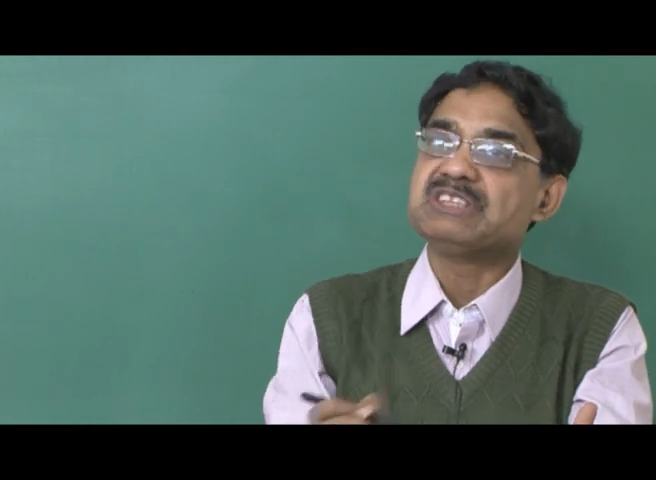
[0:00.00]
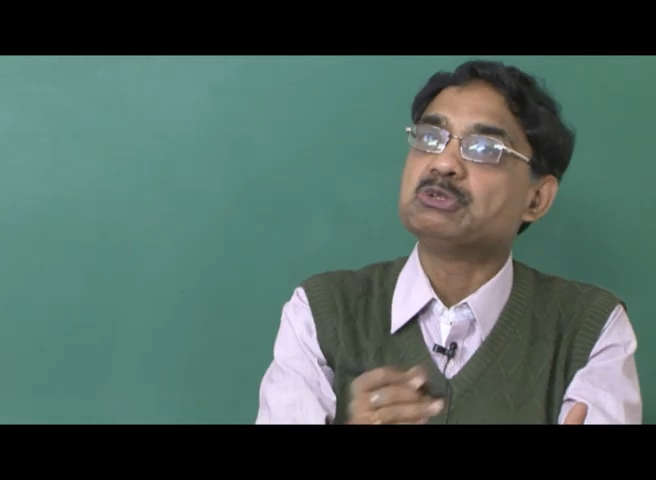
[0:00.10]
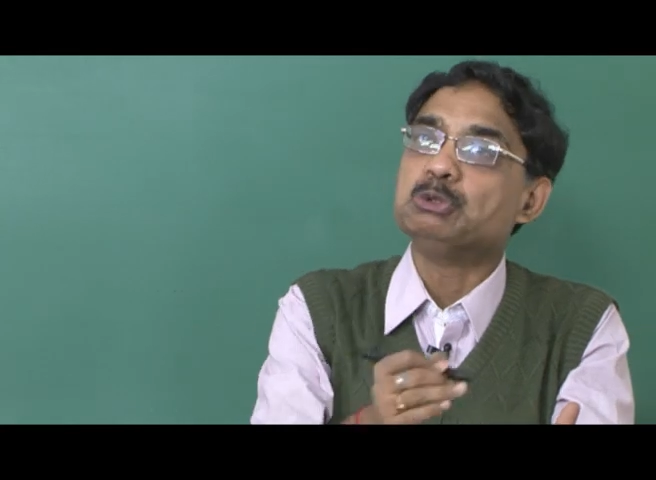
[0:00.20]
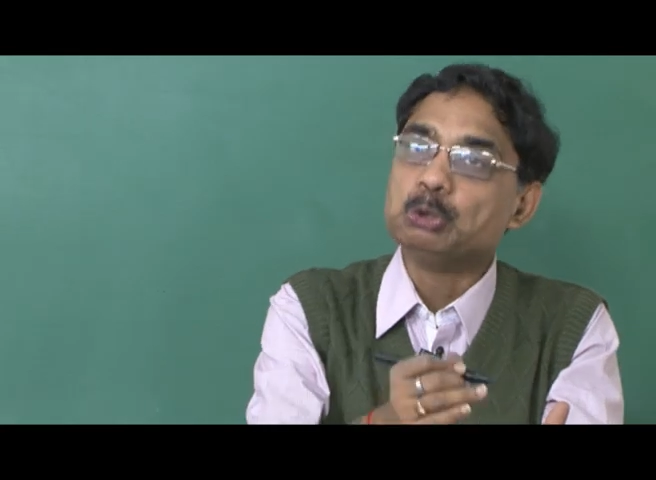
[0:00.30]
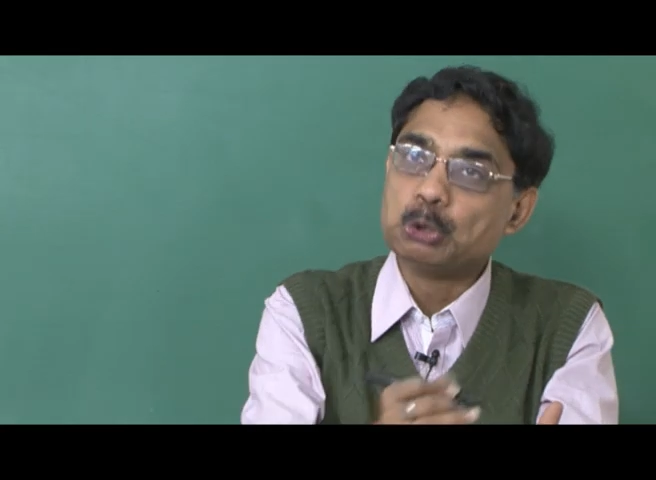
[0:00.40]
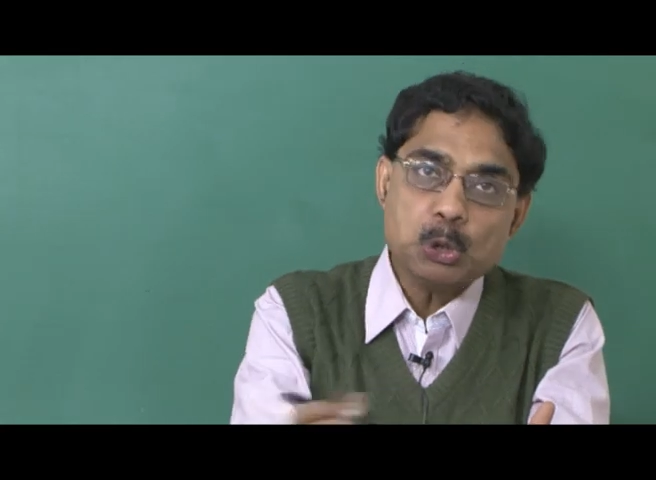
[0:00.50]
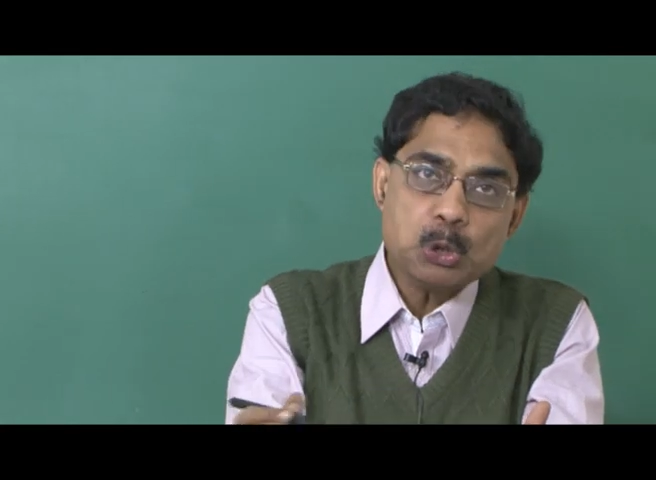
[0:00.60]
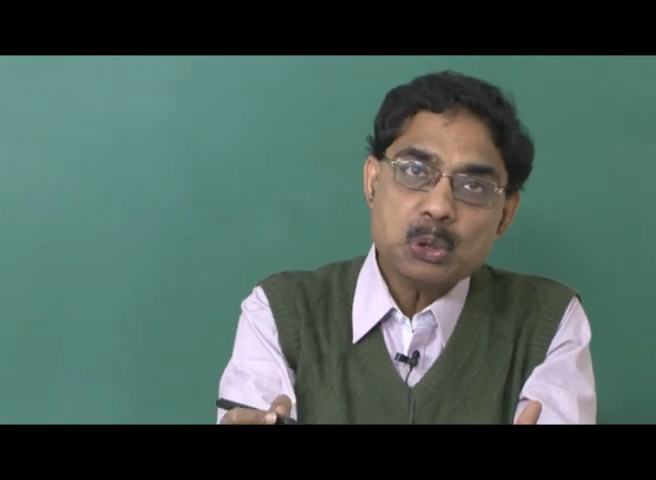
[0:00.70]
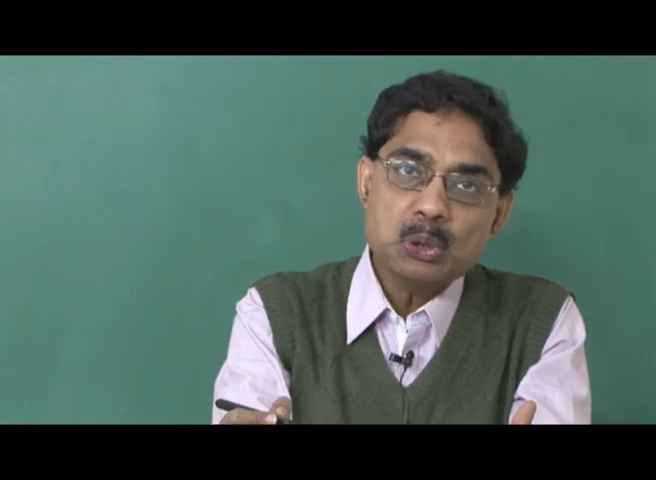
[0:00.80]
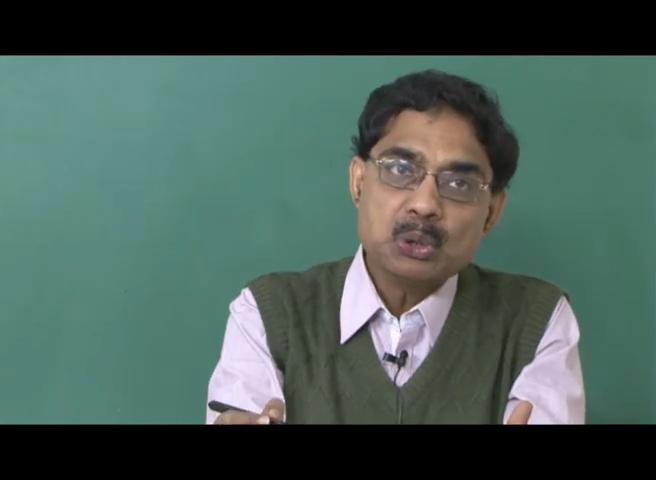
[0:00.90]
is
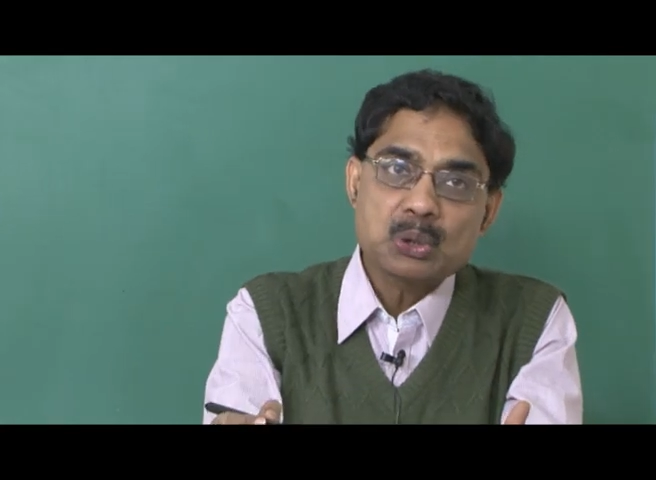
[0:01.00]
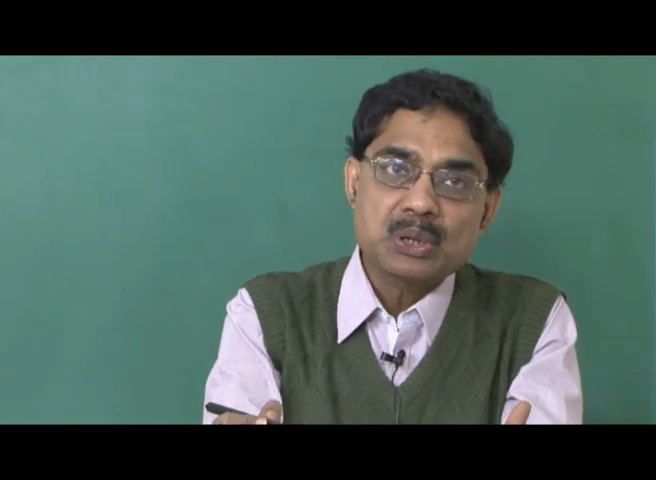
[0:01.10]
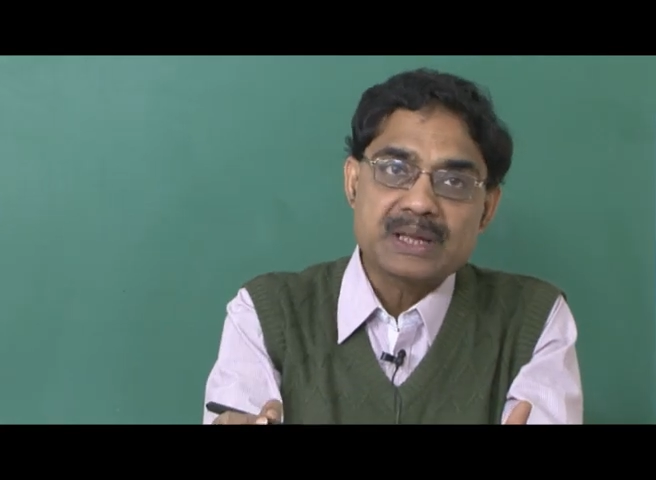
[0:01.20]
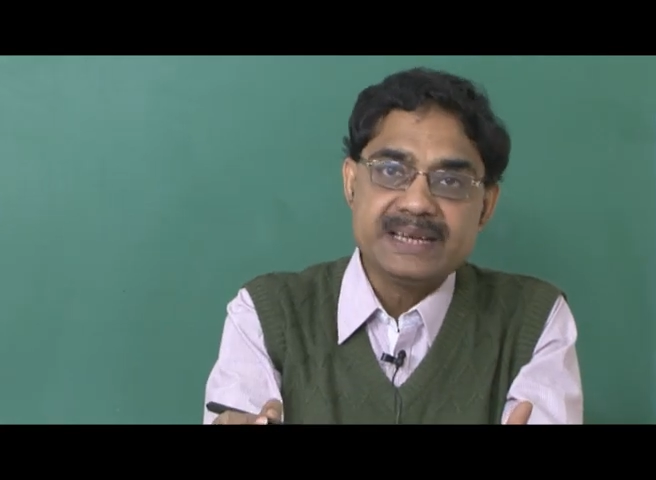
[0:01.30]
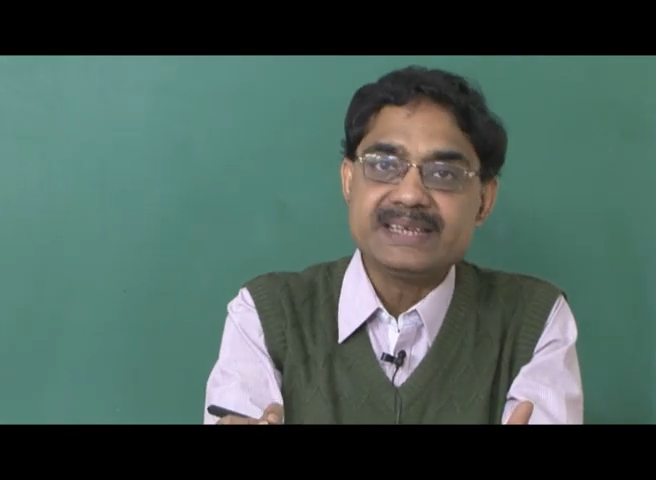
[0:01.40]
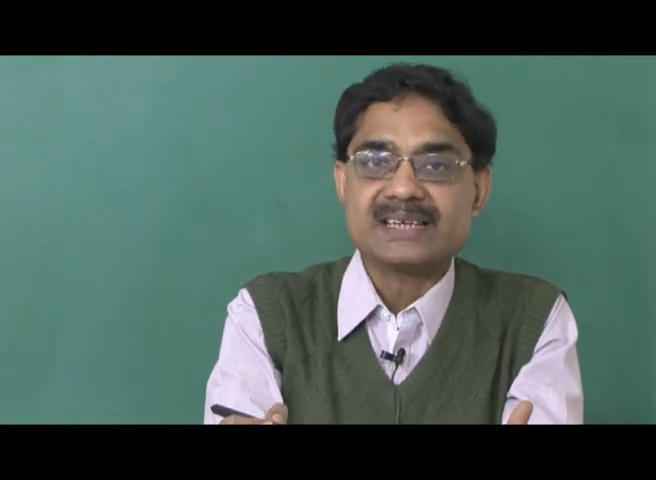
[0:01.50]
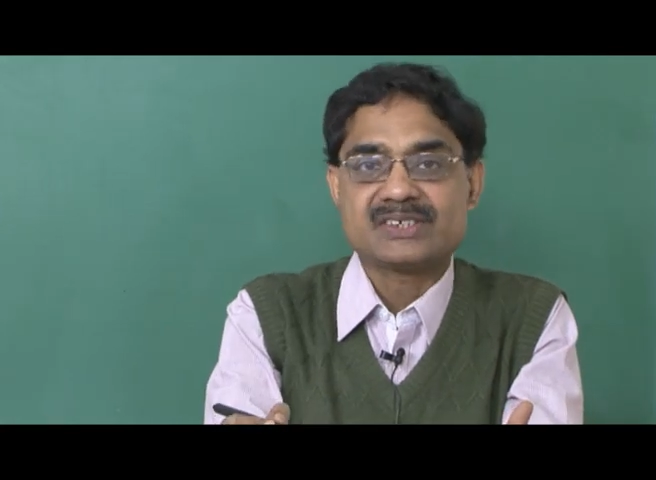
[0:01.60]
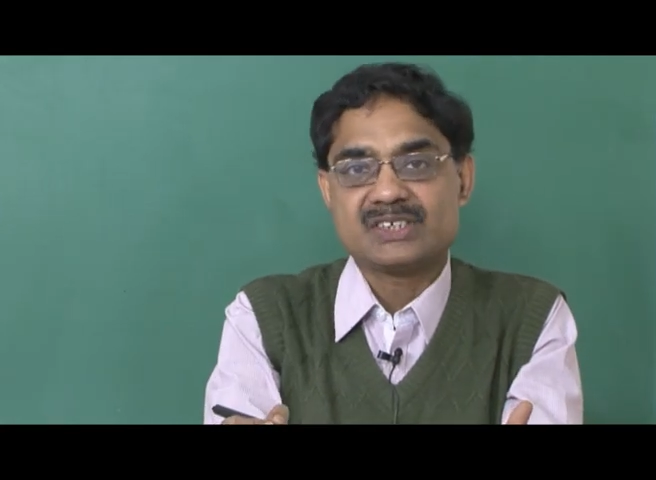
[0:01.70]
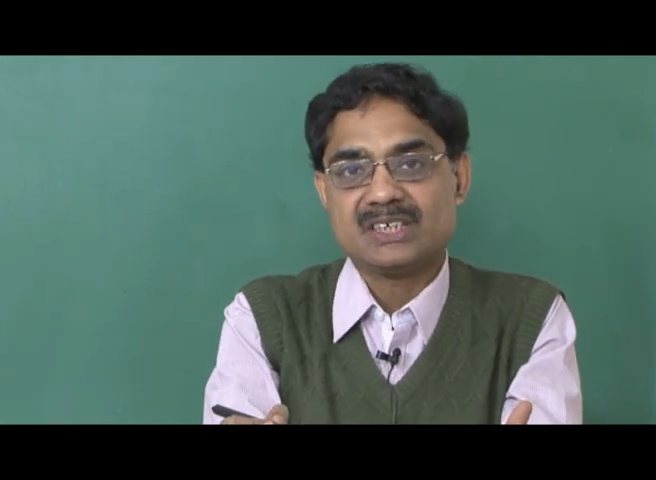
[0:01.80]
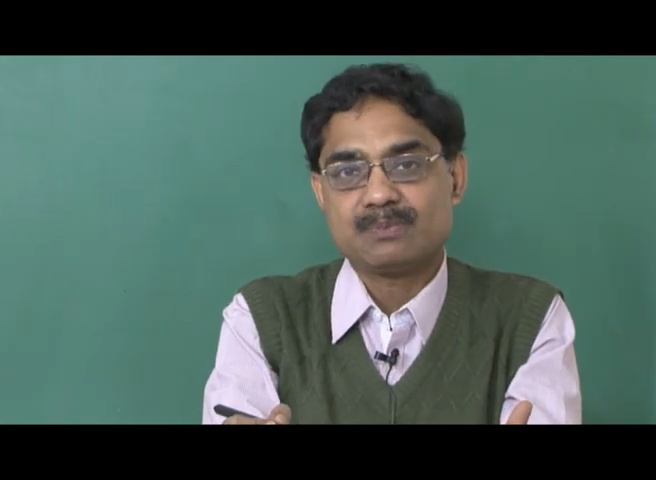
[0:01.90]
no heat
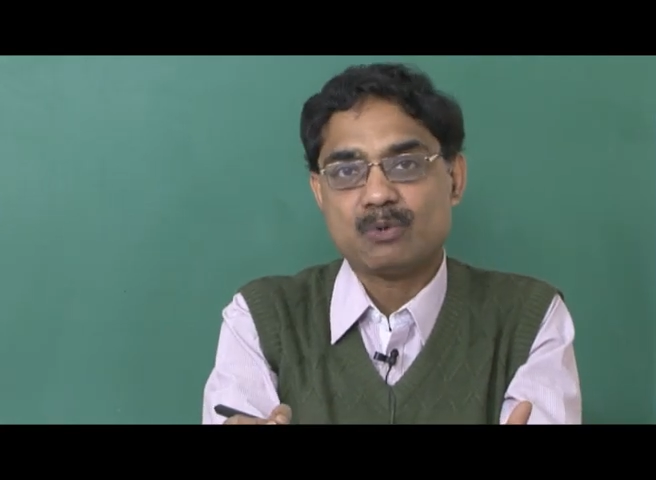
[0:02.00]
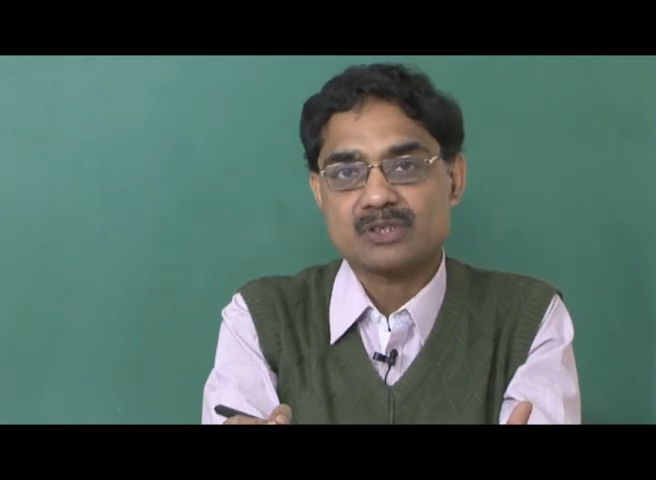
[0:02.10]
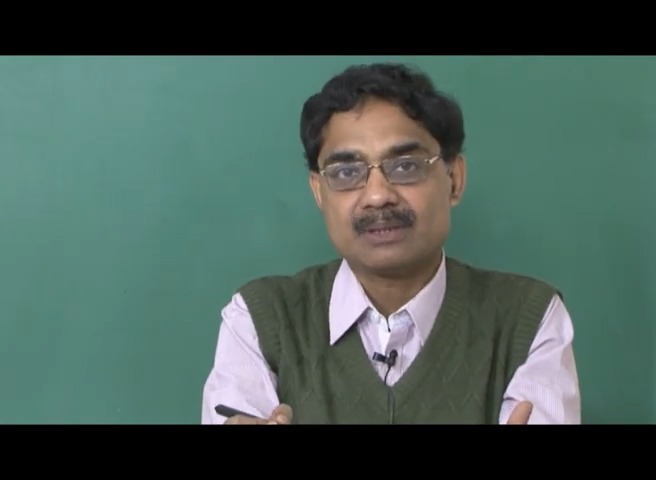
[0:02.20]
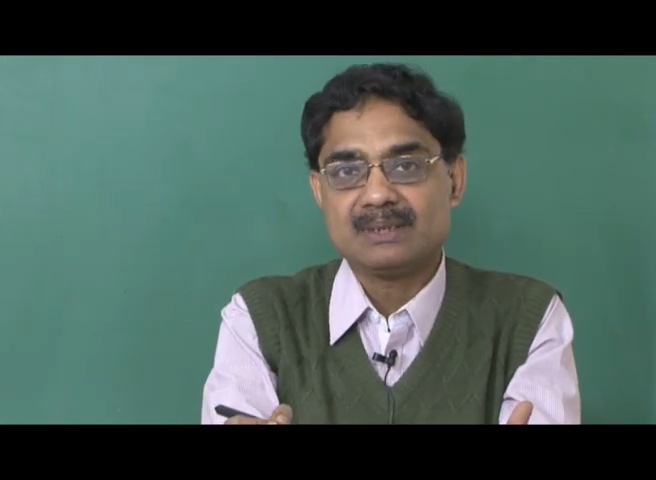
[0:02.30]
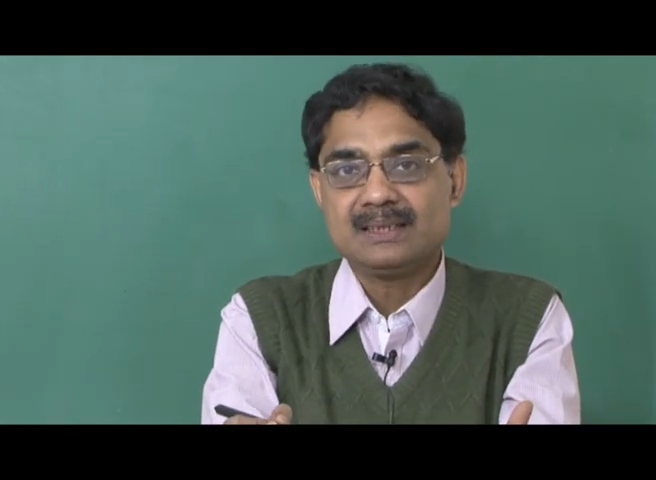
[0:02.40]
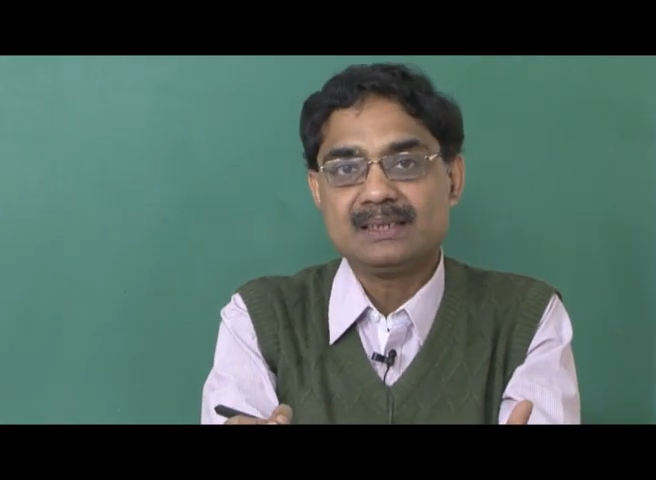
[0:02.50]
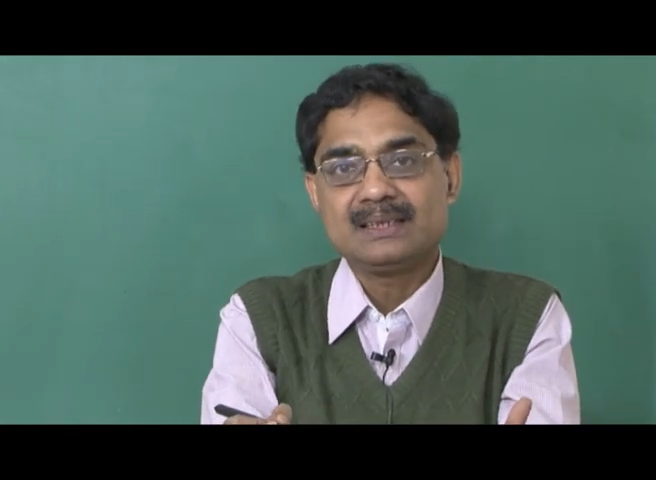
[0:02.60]
exchange possible,